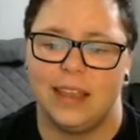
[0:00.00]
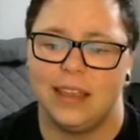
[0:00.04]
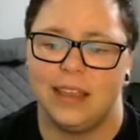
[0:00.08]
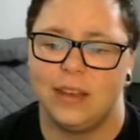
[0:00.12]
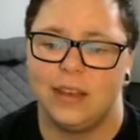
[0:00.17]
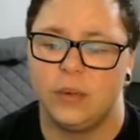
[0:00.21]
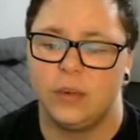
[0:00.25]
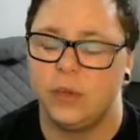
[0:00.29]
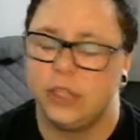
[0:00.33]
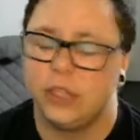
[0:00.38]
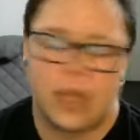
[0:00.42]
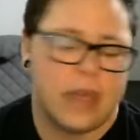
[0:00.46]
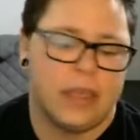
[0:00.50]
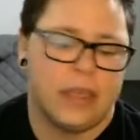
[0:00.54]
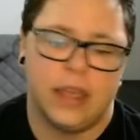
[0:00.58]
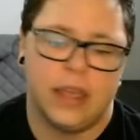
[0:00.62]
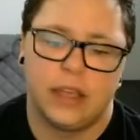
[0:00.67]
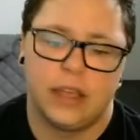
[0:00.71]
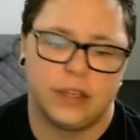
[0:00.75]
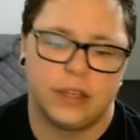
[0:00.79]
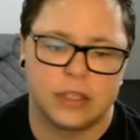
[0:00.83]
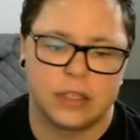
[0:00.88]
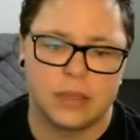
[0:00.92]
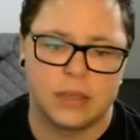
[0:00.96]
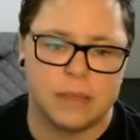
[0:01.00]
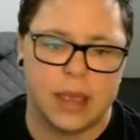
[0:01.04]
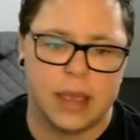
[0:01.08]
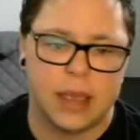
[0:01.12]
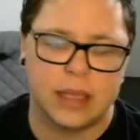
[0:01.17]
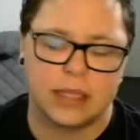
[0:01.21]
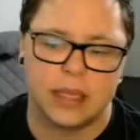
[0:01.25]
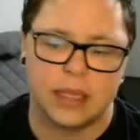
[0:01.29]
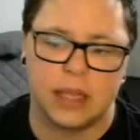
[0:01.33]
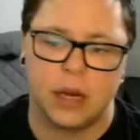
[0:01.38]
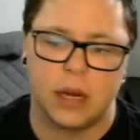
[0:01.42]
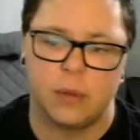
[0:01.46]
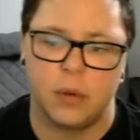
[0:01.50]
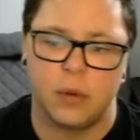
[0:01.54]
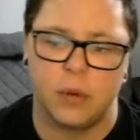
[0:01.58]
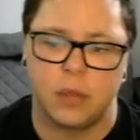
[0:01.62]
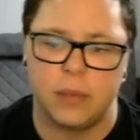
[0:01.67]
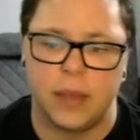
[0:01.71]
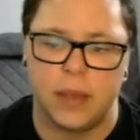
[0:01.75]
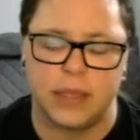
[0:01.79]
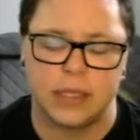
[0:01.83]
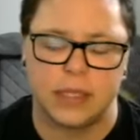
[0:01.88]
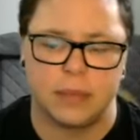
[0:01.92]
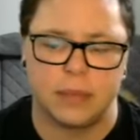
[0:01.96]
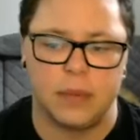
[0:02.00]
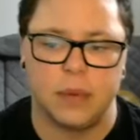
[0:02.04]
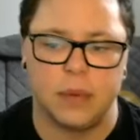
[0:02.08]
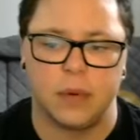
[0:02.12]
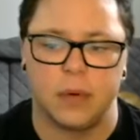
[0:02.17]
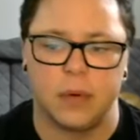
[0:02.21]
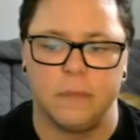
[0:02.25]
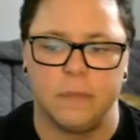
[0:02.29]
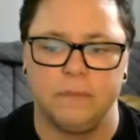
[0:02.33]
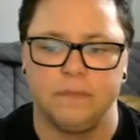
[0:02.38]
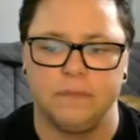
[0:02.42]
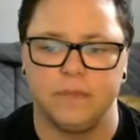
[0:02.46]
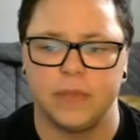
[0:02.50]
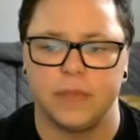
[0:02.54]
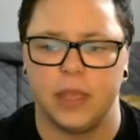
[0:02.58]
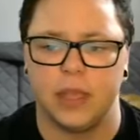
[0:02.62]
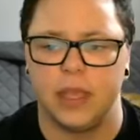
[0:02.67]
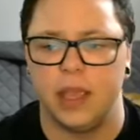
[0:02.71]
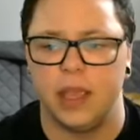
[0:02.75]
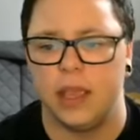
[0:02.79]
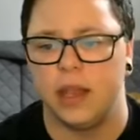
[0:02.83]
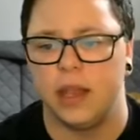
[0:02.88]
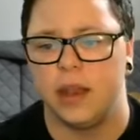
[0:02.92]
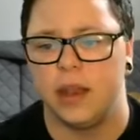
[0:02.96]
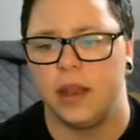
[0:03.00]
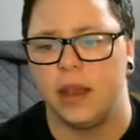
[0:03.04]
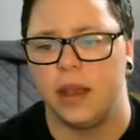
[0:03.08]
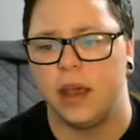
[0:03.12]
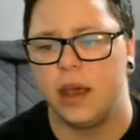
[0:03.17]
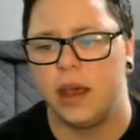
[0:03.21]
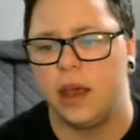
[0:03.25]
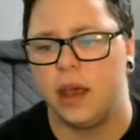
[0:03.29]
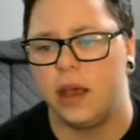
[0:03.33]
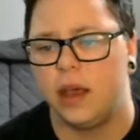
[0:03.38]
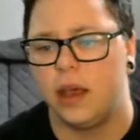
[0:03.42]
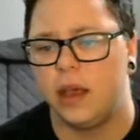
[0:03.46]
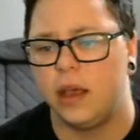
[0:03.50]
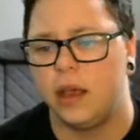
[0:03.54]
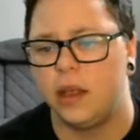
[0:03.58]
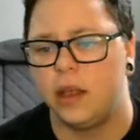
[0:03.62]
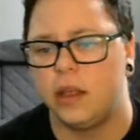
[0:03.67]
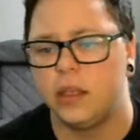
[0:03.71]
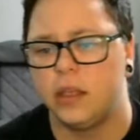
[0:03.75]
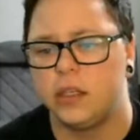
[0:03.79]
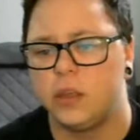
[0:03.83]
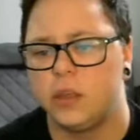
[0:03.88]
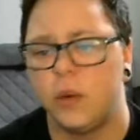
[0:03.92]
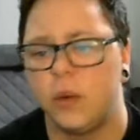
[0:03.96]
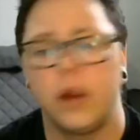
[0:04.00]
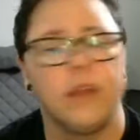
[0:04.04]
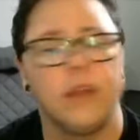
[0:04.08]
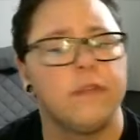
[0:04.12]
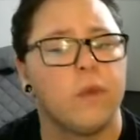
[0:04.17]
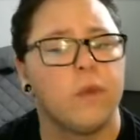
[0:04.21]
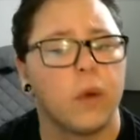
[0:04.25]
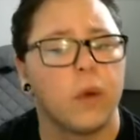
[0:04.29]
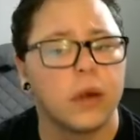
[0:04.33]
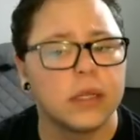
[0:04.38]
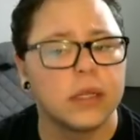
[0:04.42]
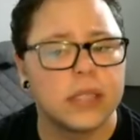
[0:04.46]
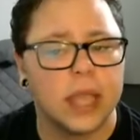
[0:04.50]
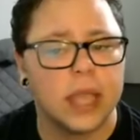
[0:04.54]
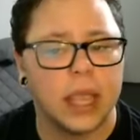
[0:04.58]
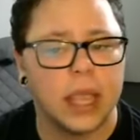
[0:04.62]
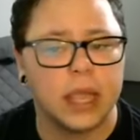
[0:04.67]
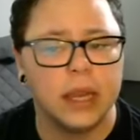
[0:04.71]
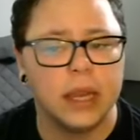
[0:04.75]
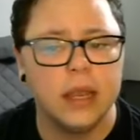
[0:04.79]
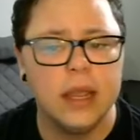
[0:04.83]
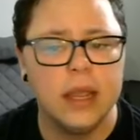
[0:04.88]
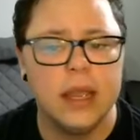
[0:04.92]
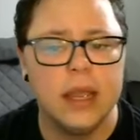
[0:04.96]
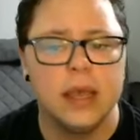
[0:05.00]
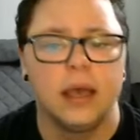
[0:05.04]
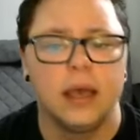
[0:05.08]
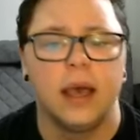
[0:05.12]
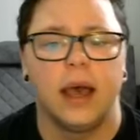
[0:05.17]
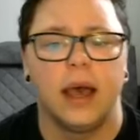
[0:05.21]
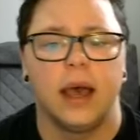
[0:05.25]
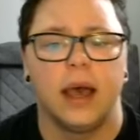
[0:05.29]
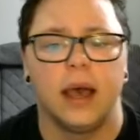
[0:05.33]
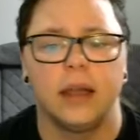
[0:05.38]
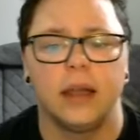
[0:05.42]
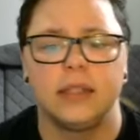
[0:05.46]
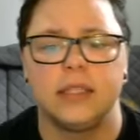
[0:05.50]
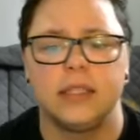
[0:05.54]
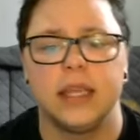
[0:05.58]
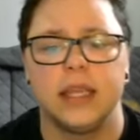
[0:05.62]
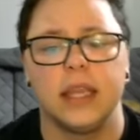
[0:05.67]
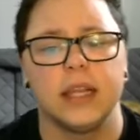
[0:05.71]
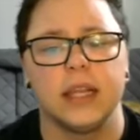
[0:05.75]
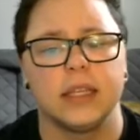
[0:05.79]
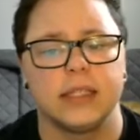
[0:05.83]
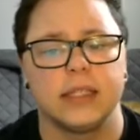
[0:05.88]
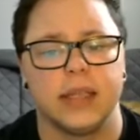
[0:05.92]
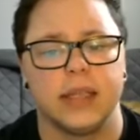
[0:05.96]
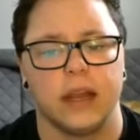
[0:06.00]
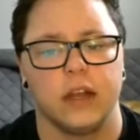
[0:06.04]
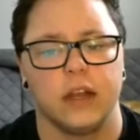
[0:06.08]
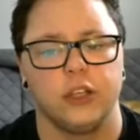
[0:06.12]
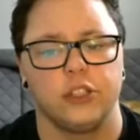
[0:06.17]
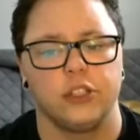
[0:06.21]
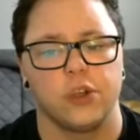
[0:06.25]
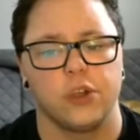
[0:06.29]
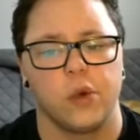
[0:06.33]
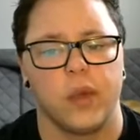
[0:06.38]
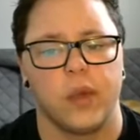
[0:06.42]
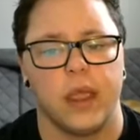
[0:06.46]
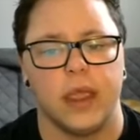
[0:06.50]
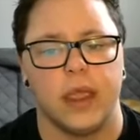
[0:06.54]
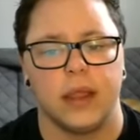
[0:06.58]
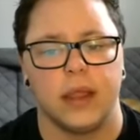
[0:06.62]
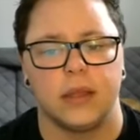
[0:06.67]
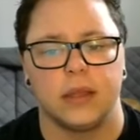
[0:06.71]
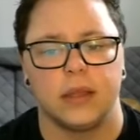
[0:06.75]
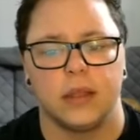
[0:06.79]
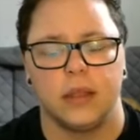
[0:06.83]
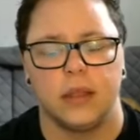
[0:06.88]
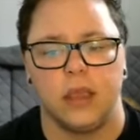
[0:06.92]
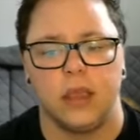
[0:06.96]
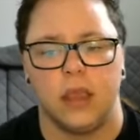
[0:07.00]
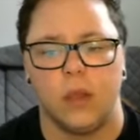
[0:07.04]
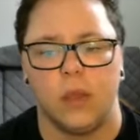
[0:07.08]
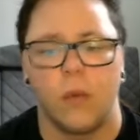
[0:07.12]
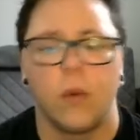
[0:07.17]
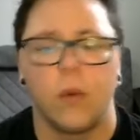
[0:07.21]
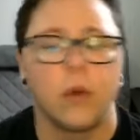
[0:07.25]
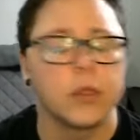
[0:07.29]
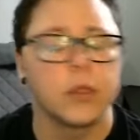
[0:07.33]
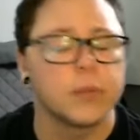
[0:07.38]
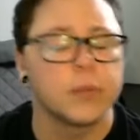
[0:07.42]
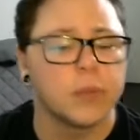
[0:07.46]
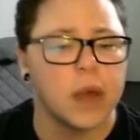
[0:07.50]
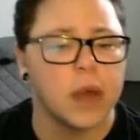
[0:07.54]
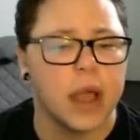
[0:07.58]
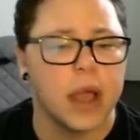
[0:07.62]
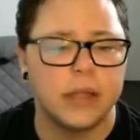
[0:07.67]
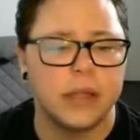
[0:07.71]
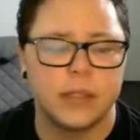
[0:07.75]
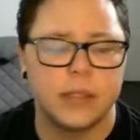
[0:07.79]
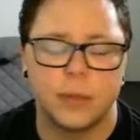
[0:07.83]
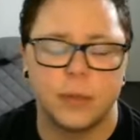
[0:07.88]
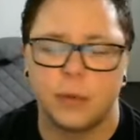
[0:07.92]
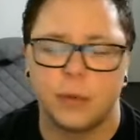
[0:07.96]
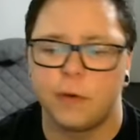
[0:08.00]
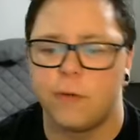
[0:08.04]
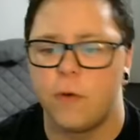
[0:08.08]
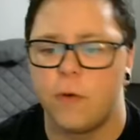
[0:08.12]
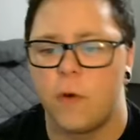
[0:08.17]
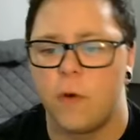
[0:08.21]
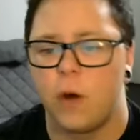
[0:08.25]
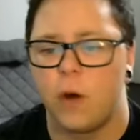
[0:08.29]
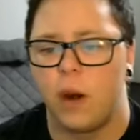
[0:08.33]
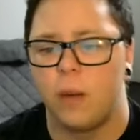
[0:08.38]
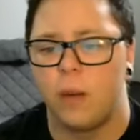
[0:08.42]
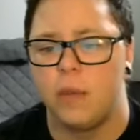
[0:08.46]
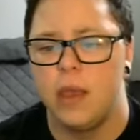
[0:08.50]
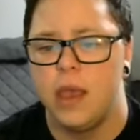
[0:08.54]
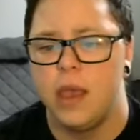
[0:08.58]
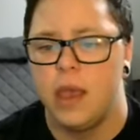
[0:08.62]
which I think is just amazing. They're both amazing people. In 2014, Tegan and Sarah joined the World Pride to perform